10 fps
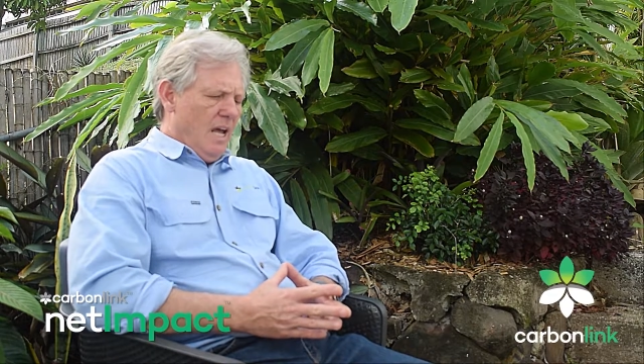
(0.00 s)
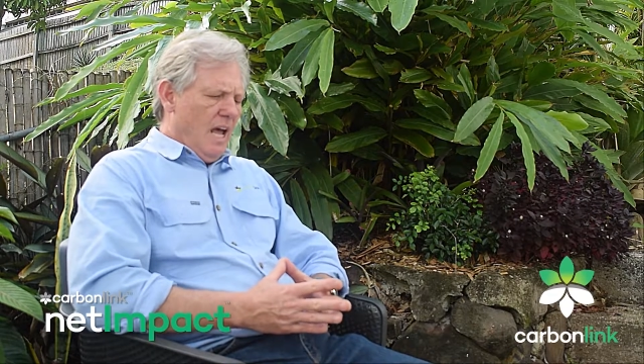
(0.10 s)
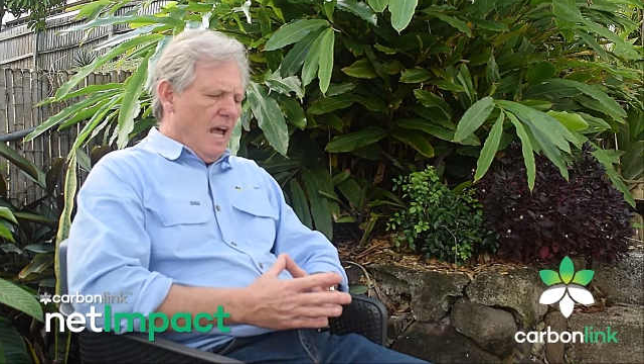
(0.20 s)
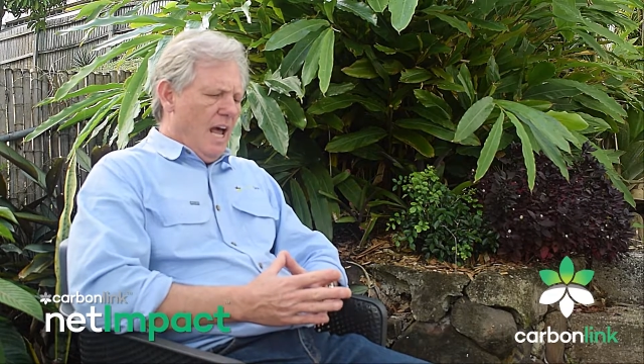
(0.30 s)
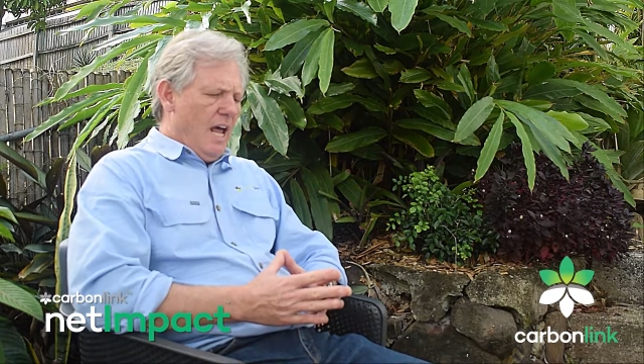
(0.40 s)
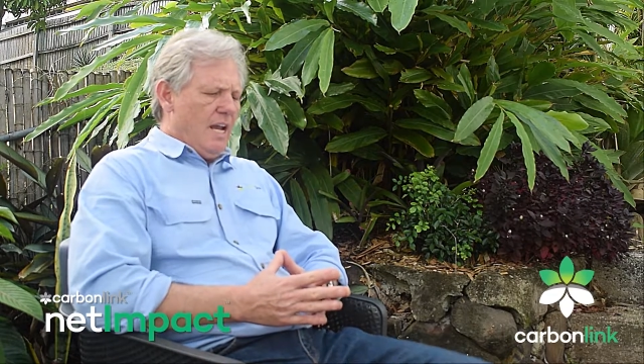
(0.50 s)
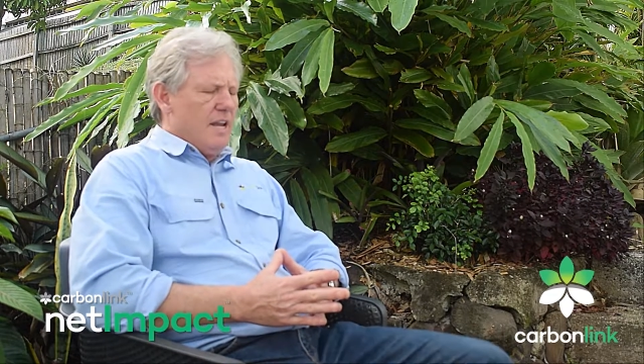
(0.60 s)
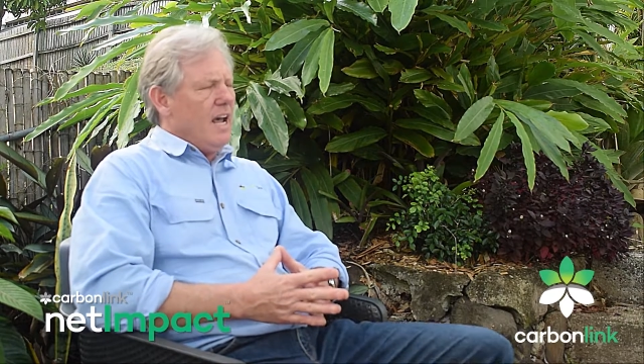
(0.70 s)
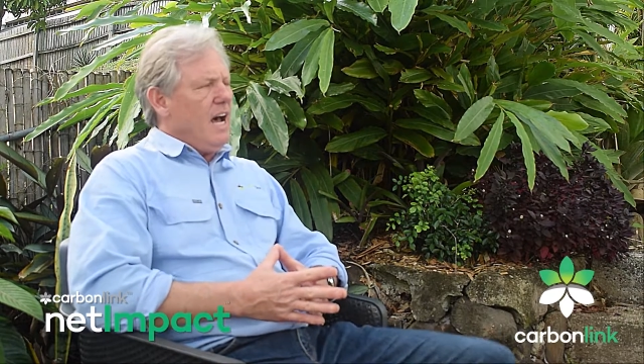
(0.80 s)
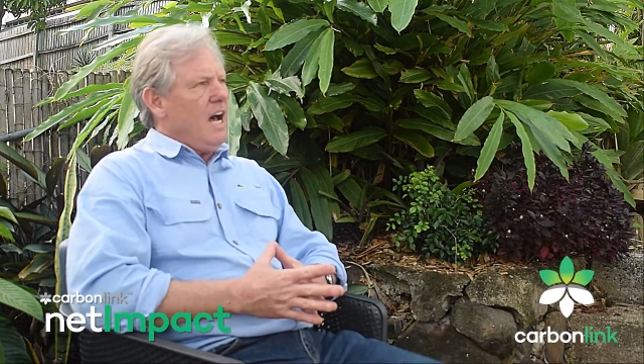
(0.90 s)
And
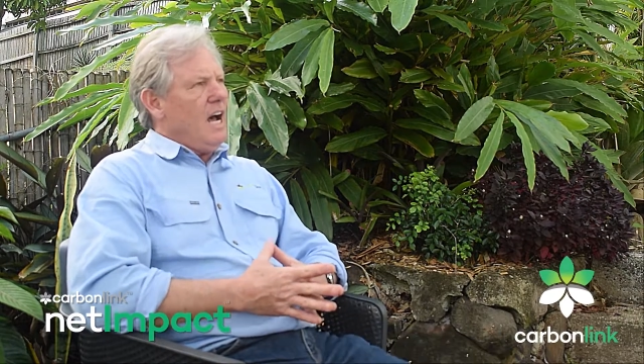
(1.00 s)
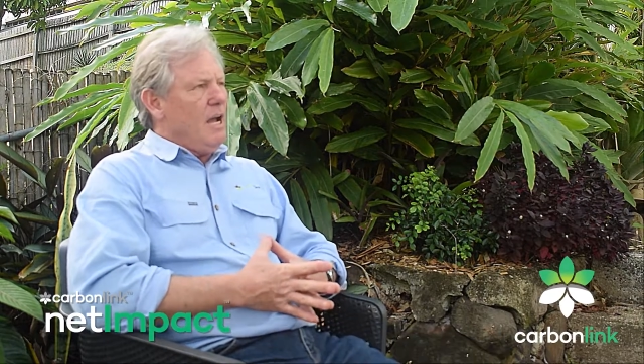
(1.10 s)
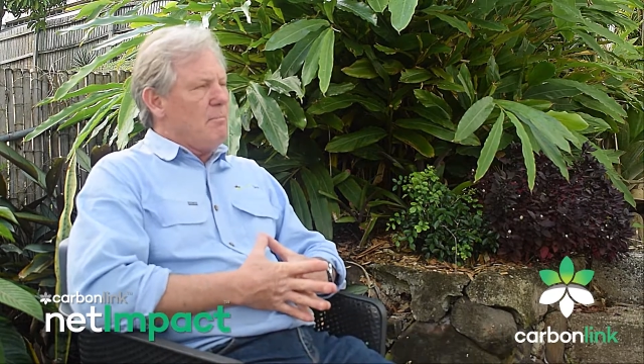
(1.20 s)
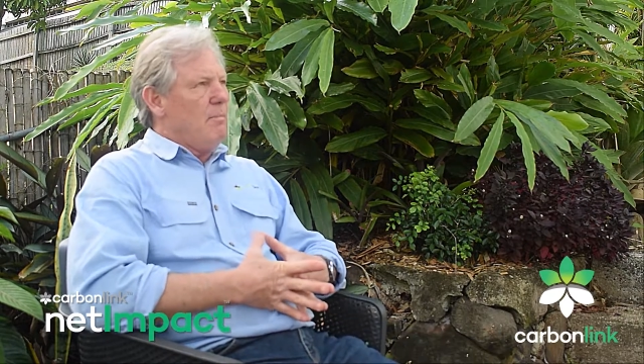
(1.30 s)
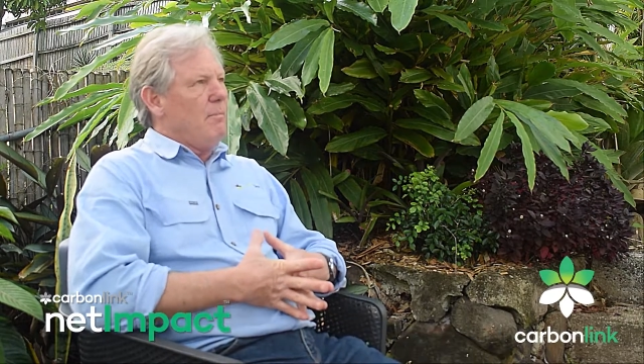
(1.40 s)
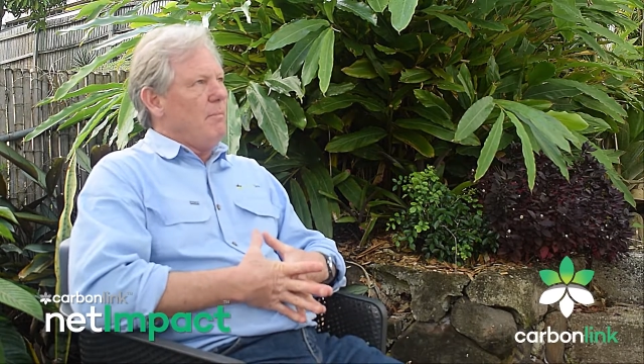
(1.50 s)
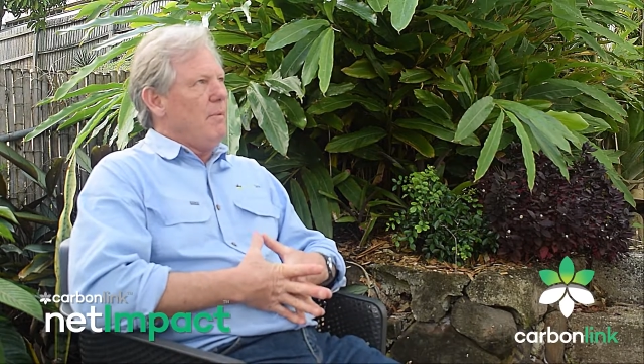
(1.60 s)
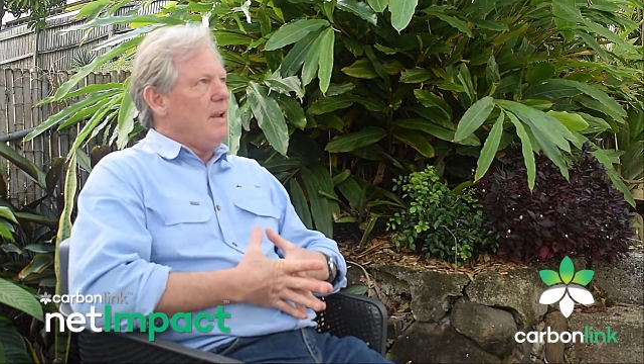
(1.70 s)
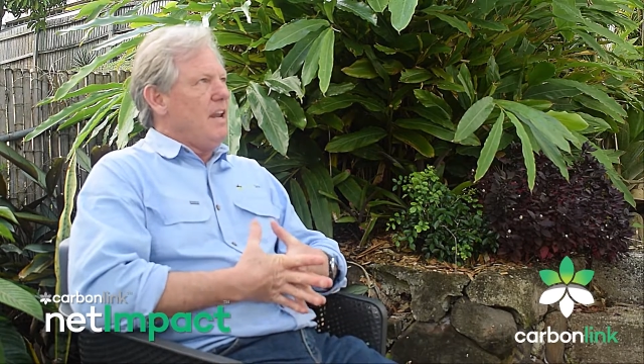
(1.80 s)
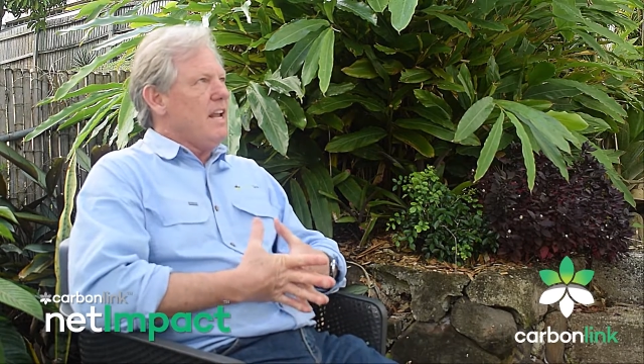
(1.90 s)
uh, a
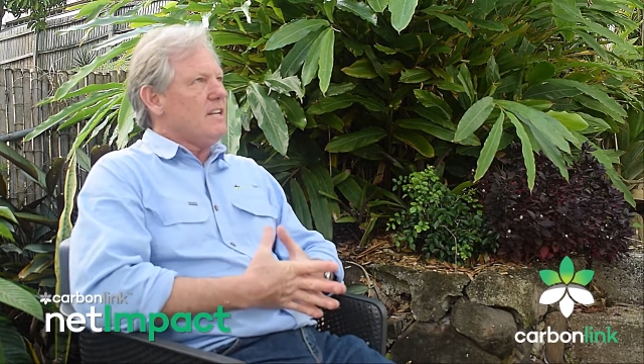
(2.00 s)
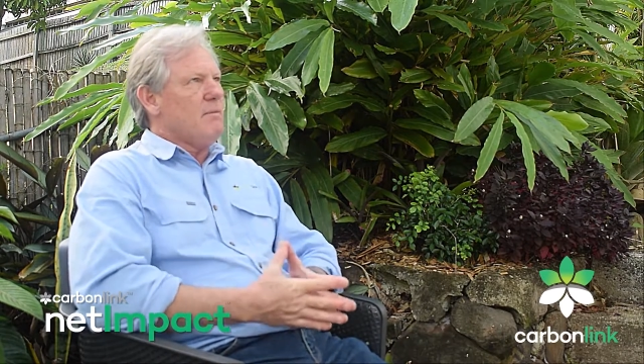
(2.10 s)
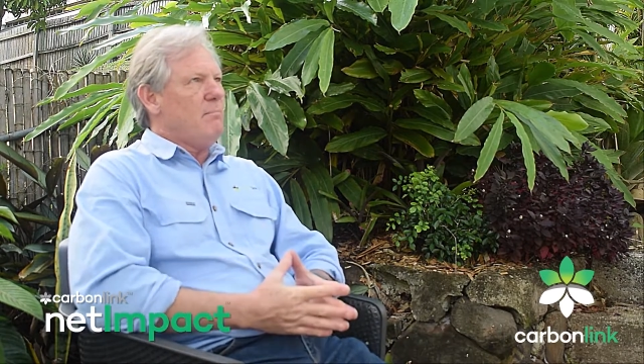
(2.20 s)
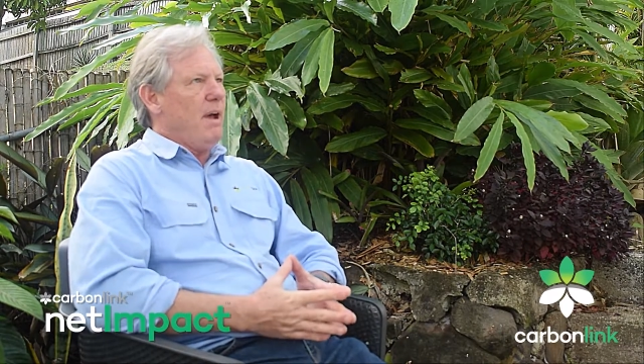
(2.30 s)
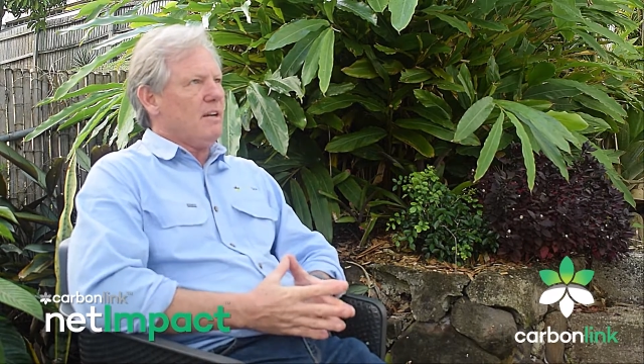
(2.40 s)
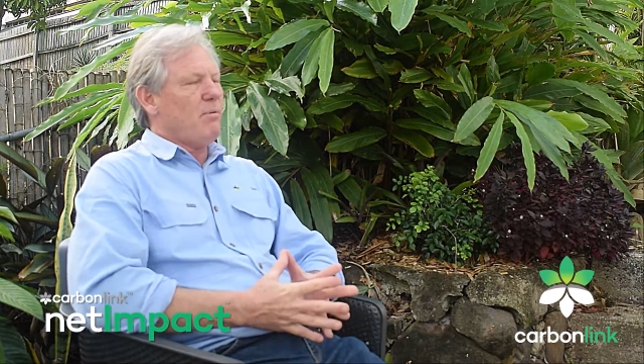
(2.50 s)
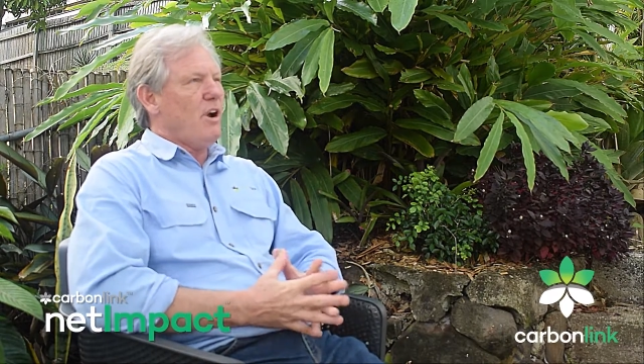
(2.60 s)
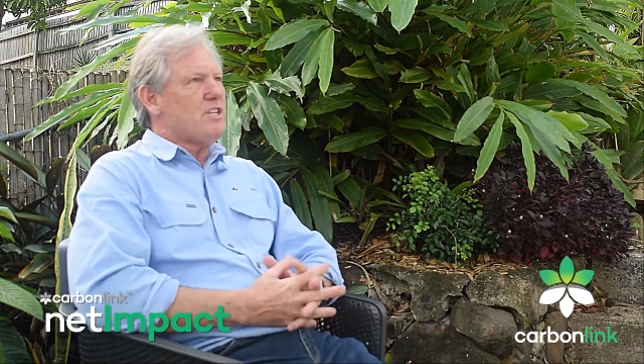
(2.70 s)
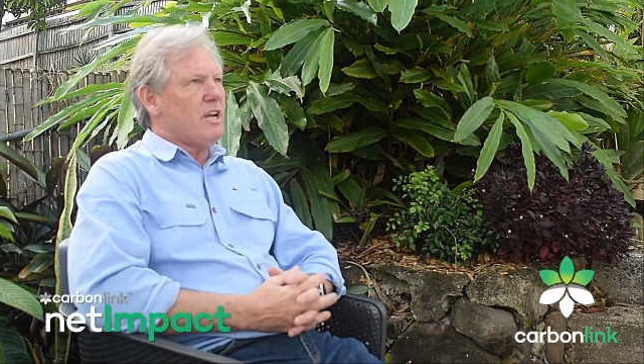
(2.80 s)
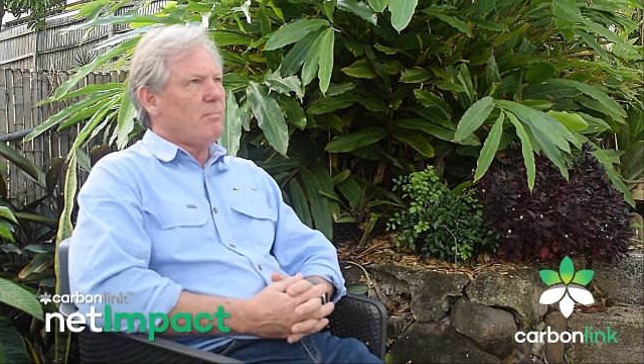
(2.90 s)
net impact
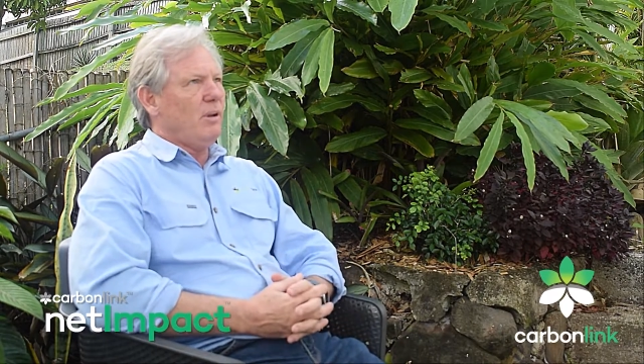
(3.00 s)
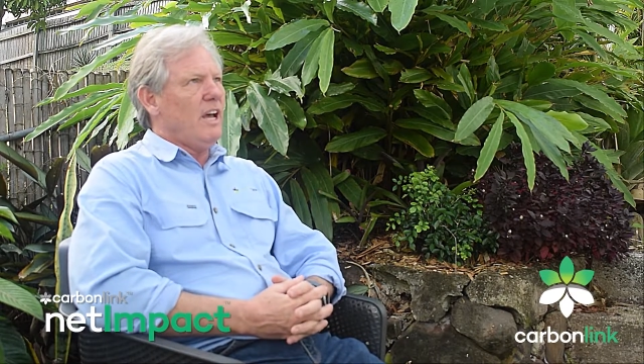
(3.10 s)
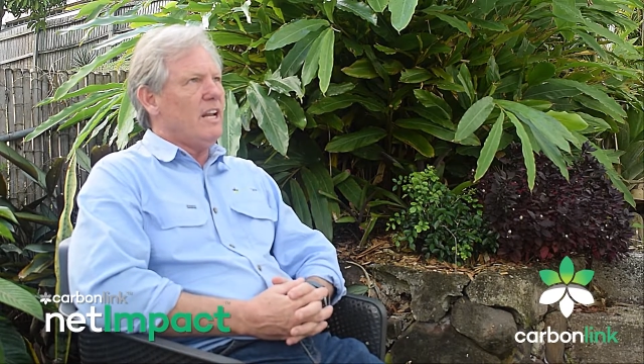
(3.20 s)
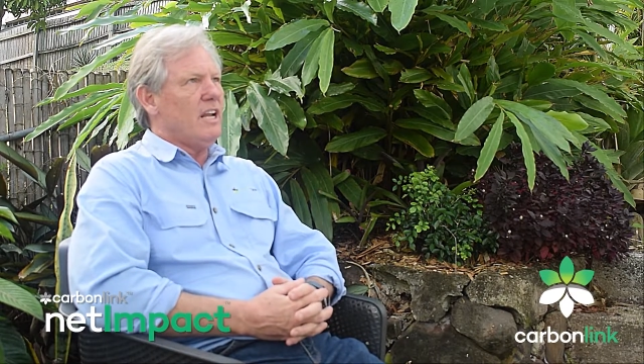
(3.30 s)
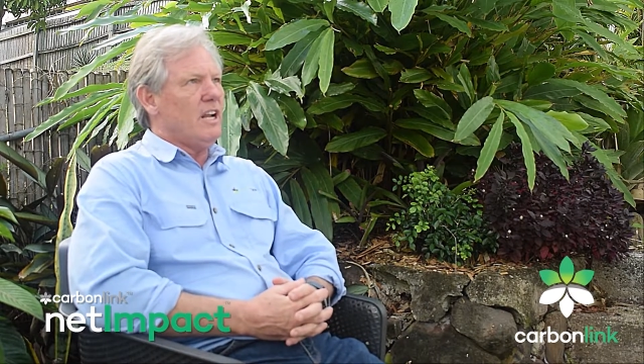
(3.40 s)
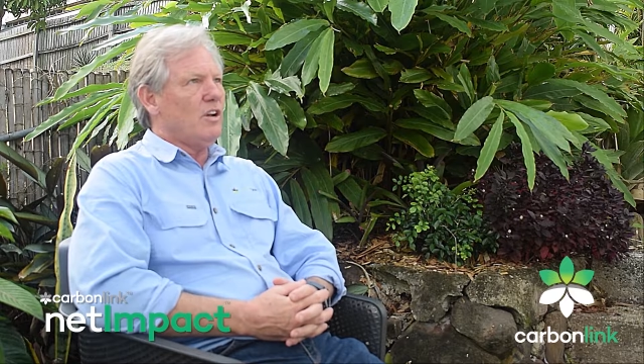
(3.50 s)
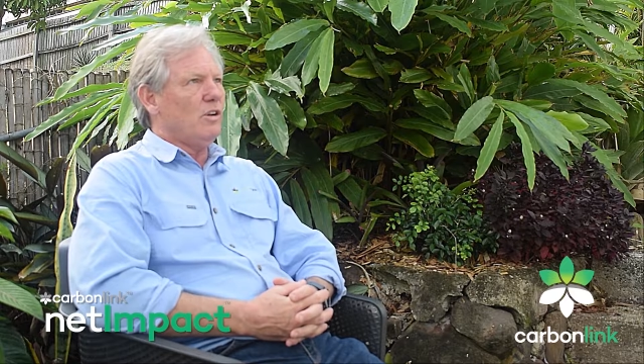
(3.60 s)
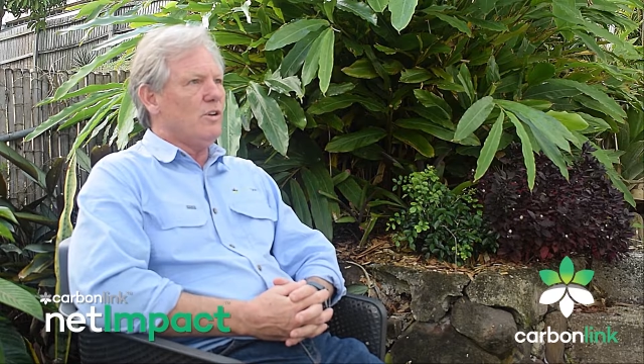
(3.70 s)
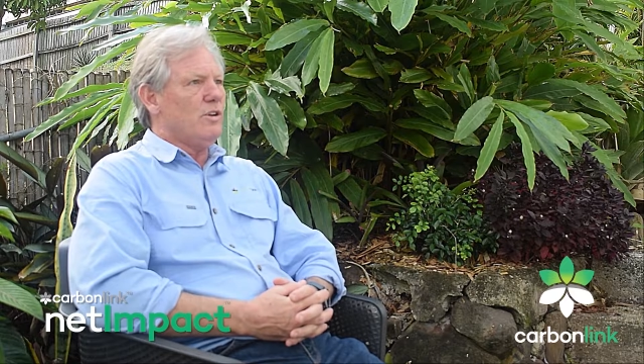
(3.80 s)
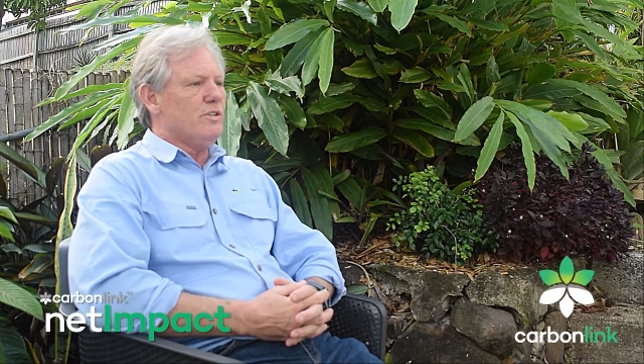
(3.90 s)
project plan
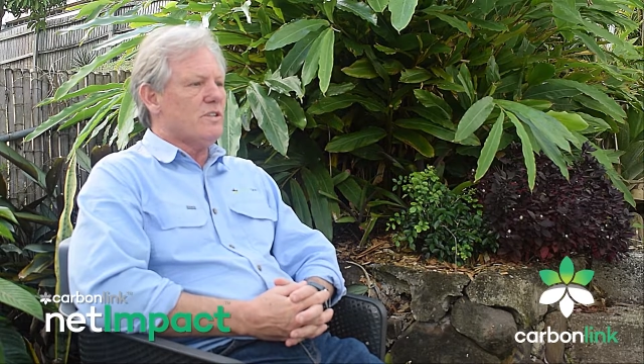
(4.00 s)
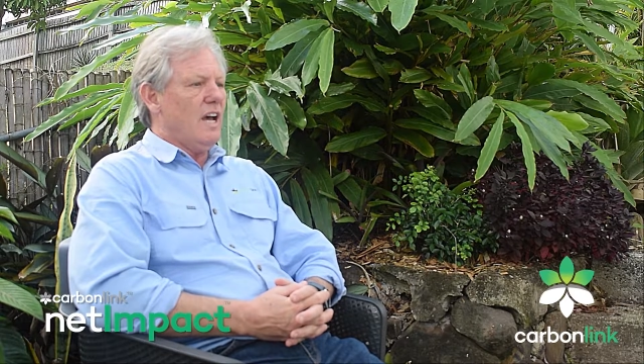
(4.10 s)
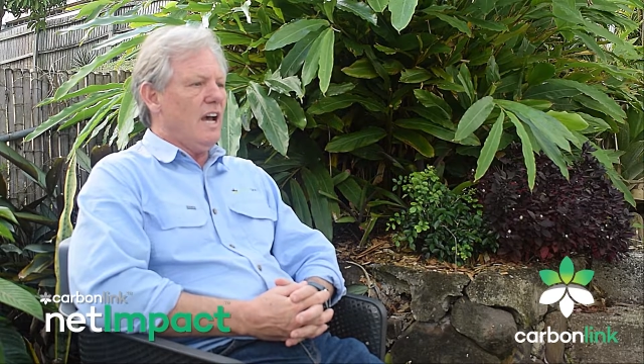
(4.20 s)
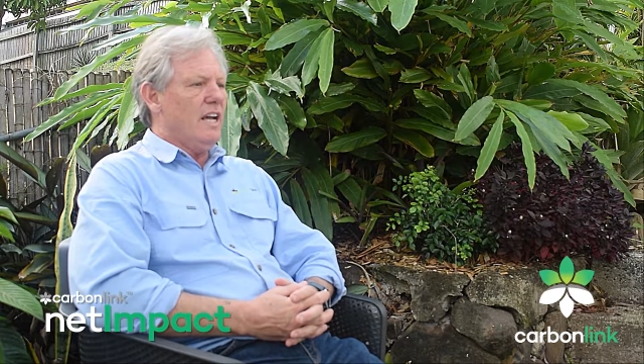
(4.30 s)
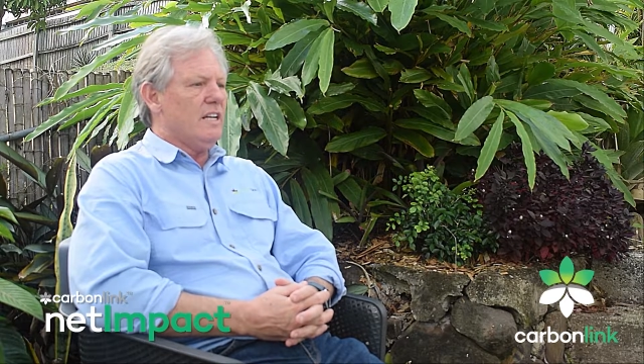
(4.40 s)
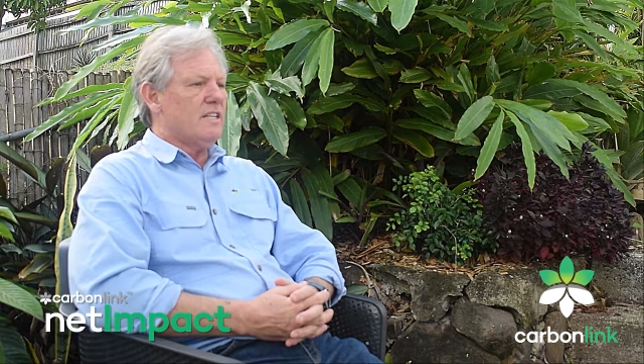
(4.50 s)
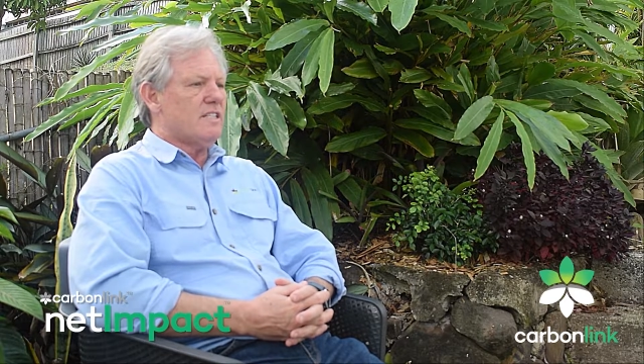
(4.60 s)
includes a